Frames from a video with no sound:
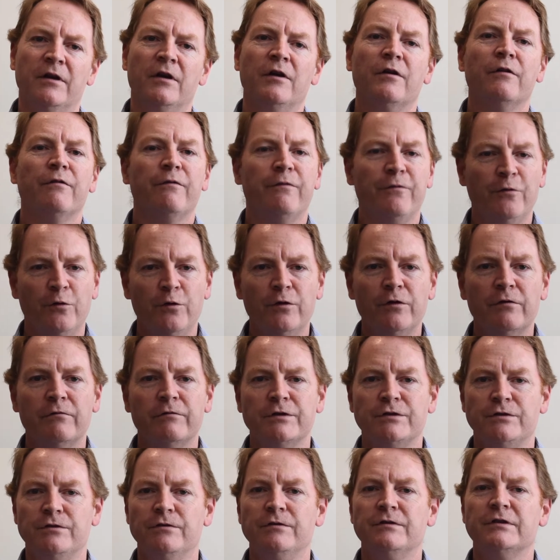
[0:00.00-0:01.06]
further
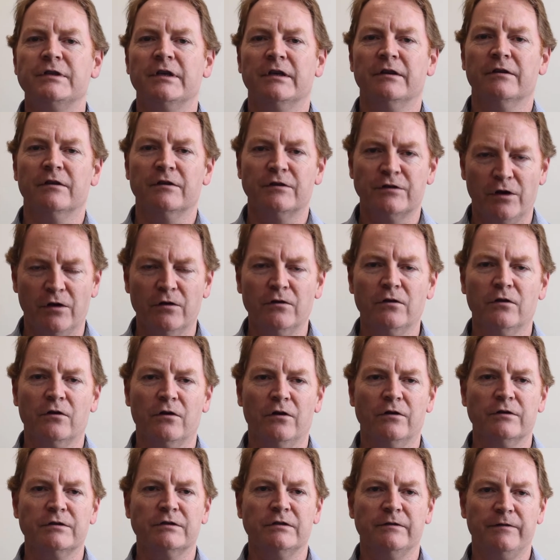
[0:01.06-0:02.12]
reducing the total
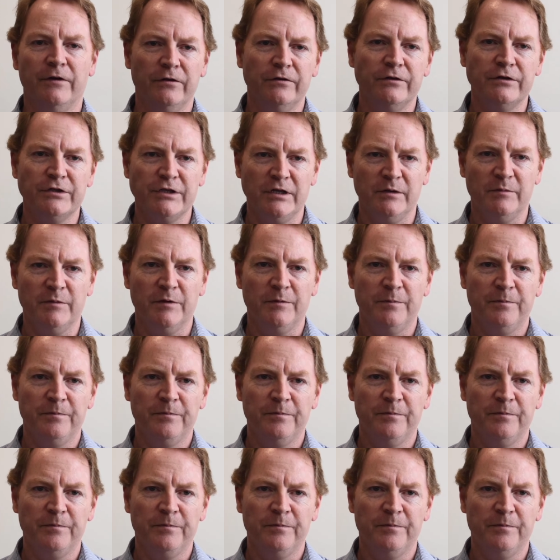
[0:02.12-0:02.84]
cost of ownership.